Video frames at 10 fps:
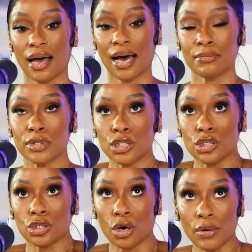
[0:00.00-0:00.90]
I'm
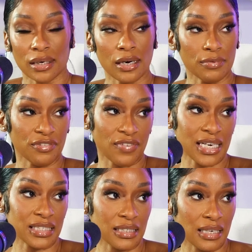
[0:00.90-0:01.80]
so in love with
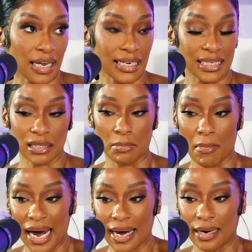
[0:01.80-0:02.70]
fashion. Like, it's
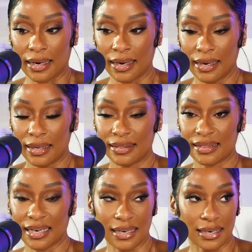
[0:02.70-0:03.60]
my
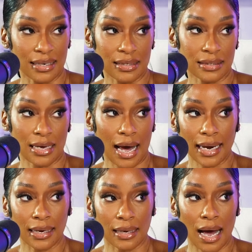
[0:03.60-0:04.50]
thing.
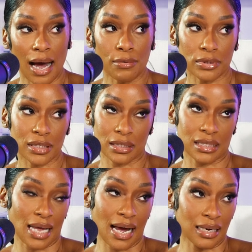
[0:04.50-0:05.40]
I was a
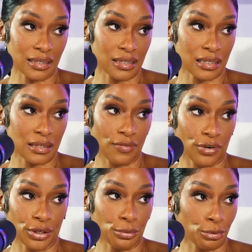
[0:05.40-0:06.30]
stylist
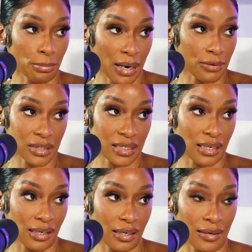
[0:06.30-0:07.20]
for the group I was
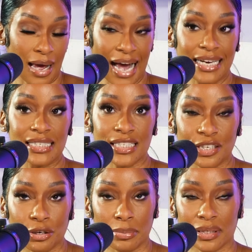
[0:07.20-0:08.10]
in. I could
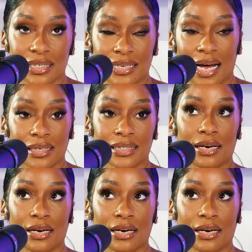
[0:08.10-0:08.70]
still be a stylist.